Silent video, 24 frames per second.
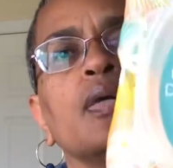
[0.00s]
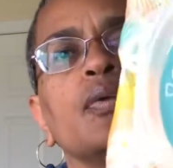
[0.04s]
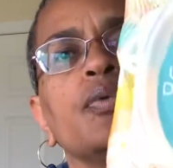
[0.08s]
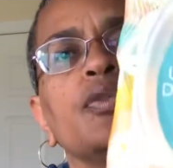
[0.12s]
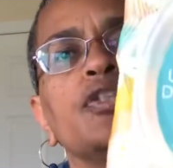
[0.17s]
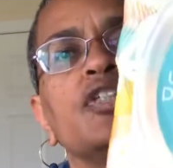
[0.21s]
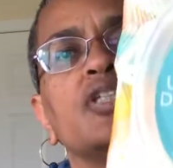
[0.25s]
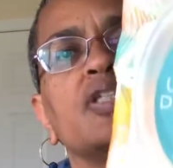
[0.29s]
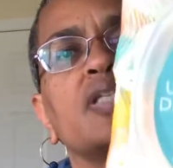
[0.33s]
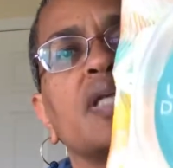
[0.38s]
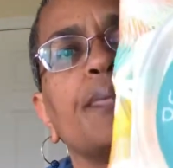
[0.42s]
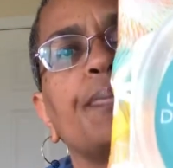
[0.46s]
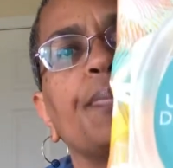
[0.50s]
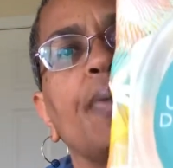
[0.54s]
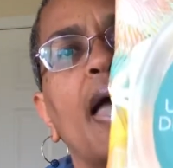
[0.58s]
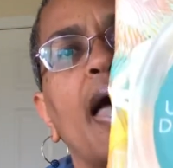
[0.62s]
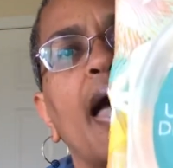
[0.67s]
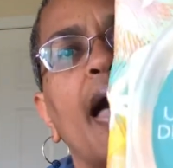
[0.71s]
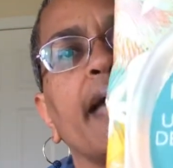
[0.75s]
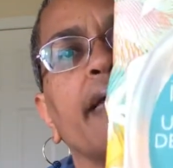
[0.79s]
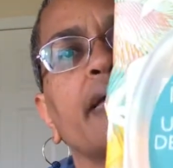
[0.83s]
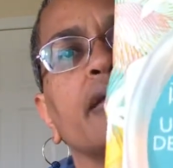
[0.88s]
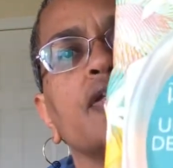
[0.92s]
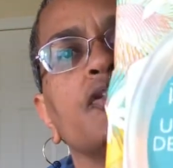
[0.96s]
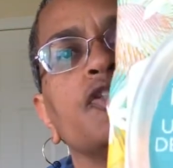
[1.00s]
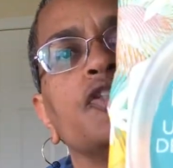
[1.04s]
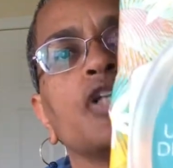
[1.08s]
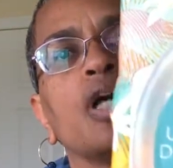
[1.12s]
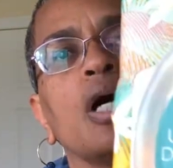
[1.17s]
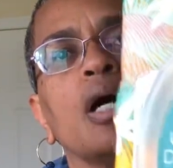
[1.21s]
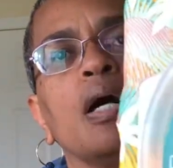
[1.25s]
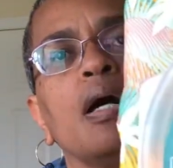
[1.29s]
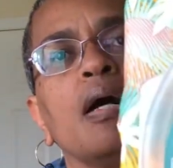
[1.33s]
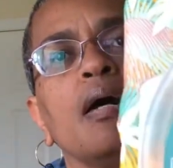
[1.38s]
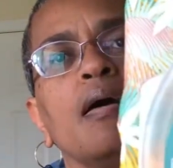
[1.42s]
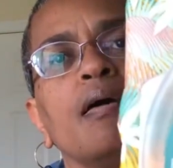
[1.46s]
which is a package
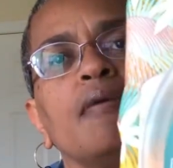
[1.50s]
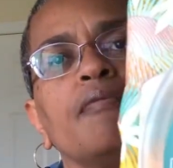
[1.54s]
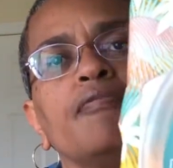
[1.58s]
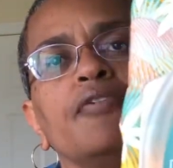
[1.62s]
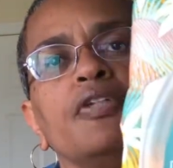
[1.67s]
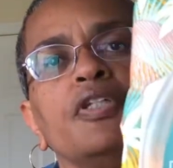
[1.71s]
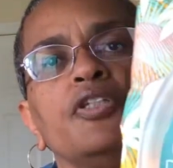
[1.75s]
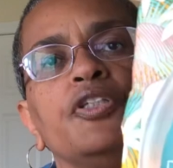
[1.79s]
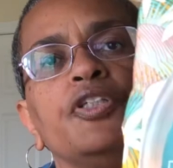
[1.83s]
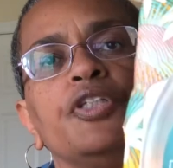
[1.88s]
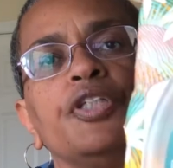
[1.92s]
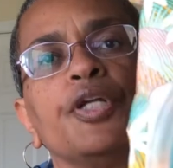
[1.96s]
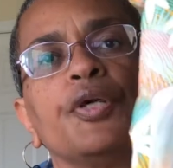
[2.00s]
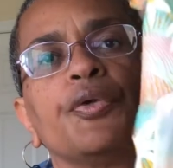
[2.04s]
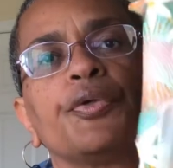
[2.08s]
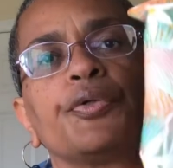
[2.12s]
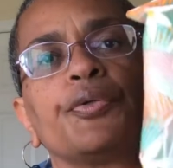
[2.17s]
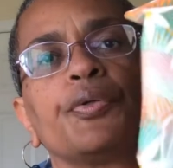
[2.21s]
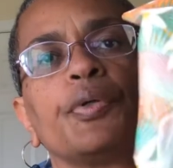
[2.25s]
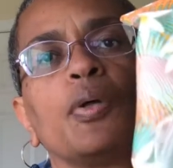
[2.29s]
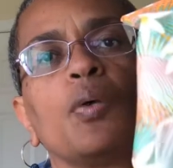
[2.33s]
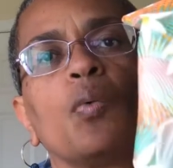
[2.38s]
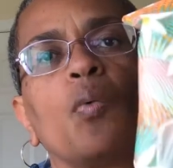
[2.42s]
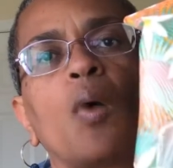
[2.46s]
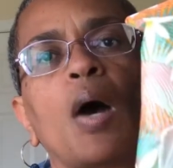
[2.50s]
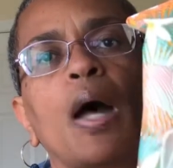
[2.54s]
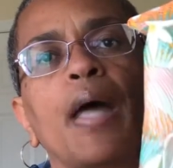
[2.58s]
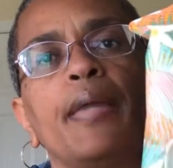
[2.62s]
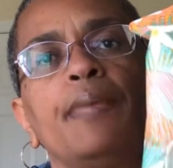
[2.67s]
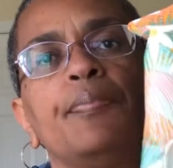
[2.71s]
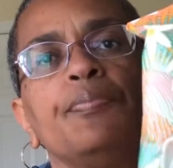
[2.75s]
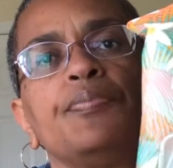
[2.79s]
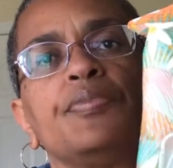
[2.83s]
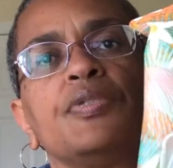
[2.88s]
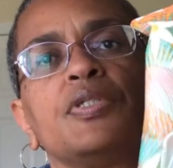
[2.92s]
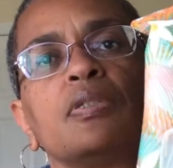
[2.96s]
of deodorant
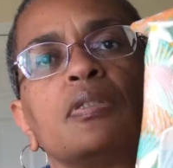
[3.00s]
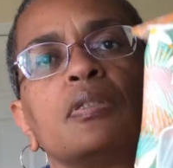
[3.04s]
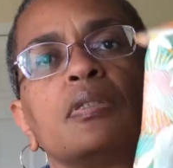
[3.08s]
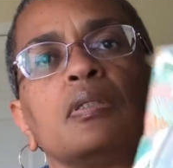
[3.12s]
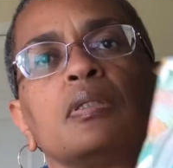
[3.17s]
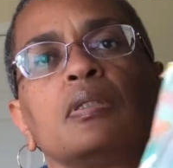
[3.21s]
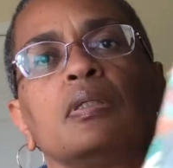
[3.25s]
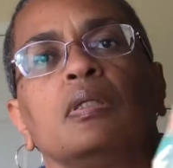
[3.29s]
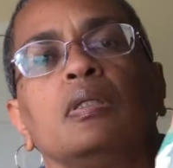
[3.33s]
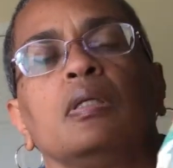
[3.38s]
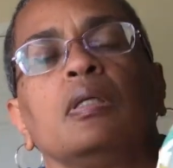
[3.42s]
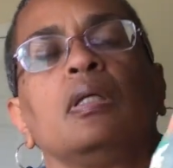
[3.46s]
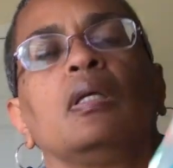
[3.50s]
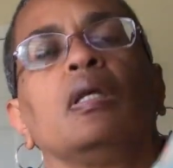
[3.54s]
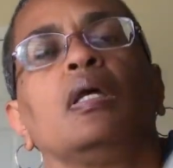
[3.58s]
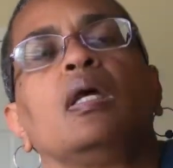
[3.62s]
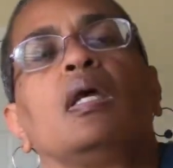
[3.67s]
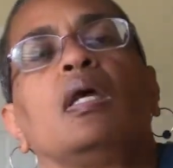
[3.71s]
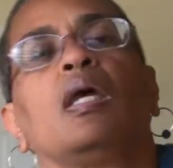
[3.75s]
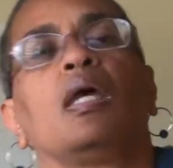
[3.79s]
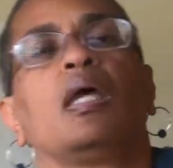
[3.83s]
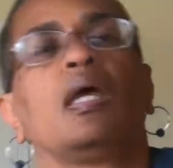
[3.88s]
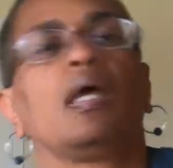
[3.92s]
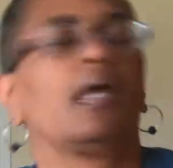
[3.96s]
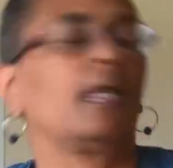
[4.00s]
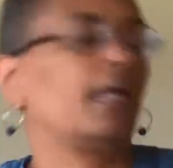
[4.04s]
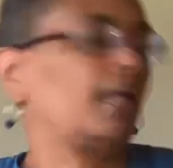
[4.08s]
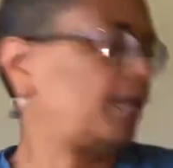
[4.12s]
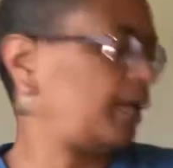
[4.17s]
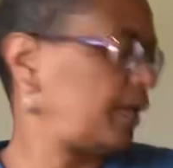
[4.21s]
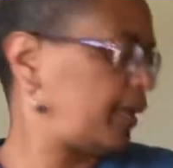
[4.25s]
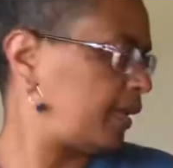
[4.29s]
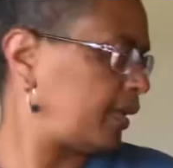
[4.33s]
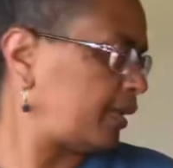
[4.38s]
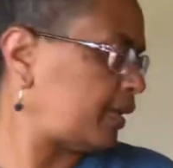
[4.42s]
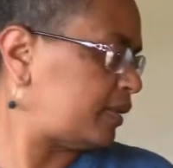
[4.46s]
wipes.
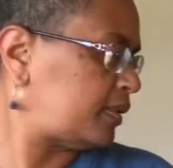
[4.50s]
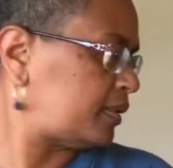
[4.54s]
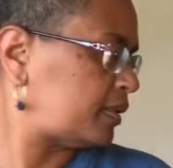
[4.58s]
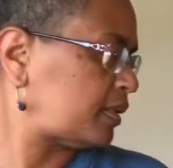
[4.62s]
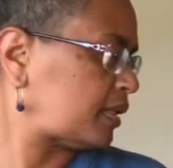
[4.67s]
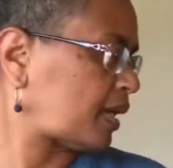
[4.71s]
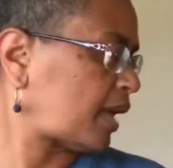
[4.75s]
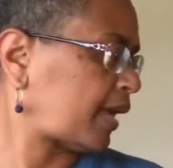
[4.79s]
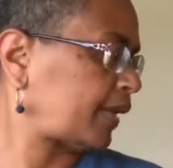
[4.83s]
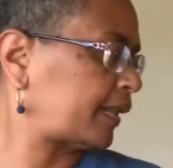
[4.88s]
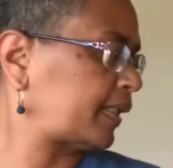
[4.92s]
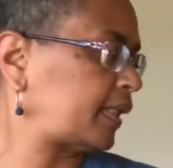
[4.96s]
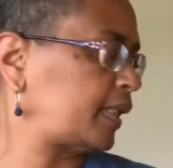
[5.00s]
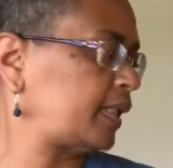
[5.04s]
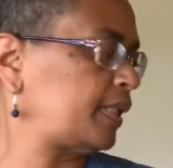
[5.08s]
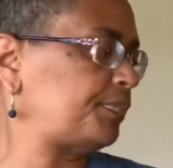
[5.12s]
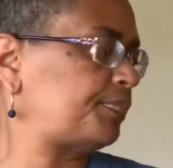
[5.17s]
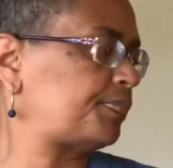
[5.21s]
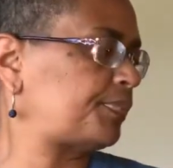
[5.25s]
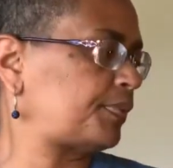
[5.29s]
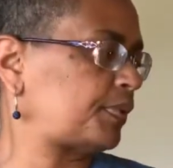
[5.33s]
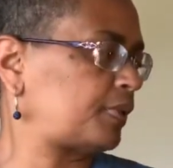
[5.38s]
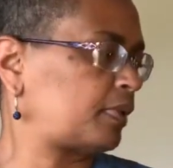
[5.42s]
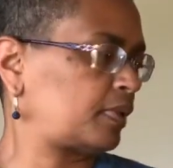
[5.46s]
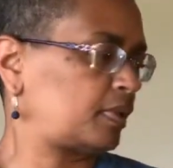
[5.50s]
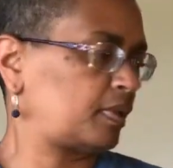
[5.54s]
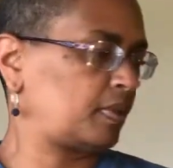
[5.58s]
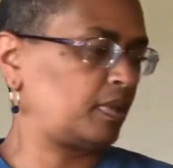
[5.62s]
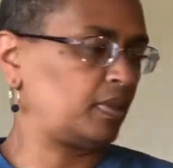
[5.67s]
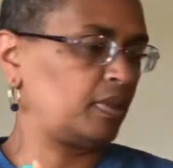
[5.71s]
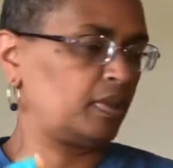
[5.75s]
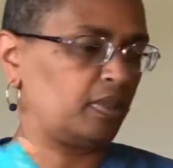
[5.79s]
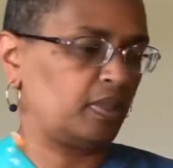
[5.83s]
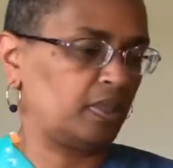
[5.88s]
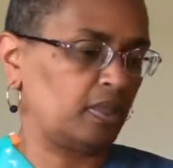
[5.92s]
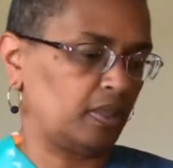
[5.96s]
And I keep
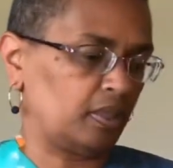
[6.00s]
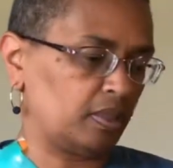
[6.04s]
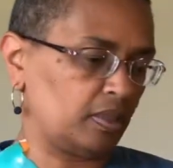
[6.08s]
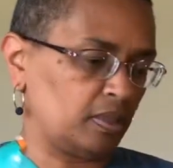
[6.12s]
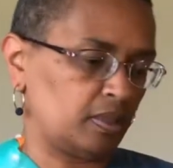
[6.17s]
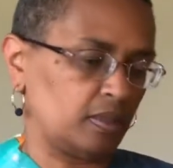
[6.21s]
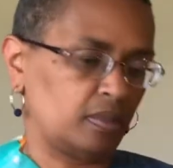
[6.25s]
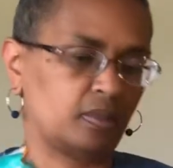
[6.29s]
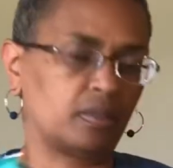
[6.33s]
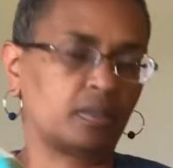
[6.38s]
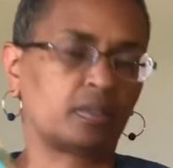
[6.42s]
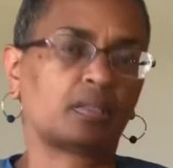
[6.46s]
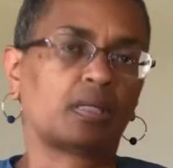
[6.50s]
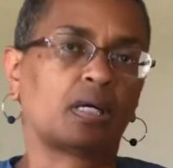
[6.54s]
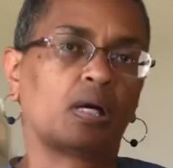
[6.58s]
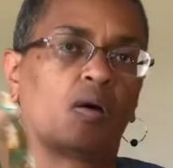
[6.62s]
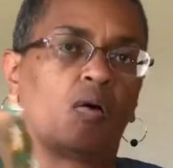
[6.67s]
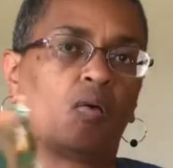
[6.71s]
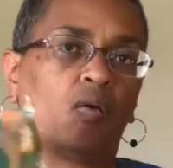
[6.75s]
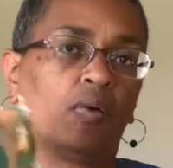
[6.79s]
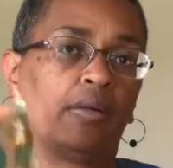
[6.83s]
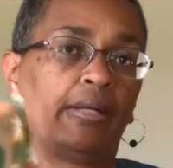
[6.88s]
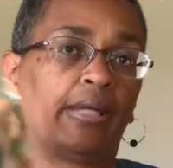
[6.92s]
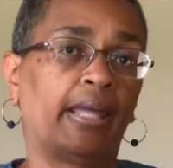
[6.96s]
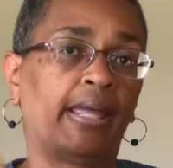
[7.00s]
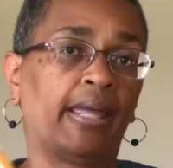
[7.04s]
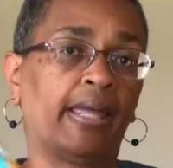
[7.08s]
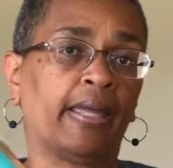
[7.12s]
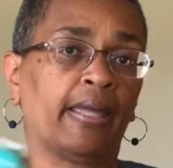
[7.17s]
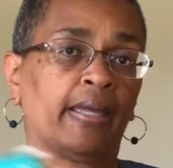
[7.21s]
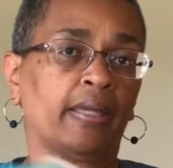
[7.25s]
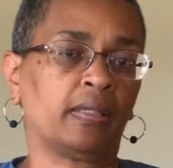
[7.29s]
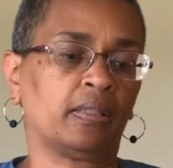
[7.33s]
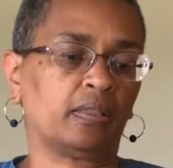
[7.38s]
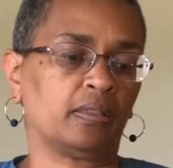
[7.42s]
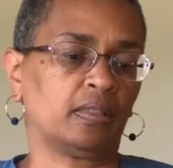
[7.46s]
these on
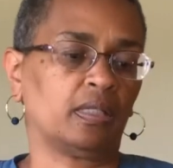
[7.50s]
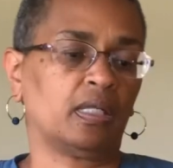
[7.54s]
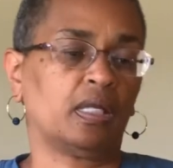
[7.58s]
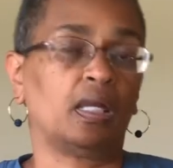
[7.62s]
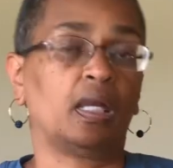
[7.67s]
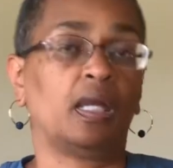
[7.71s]
hand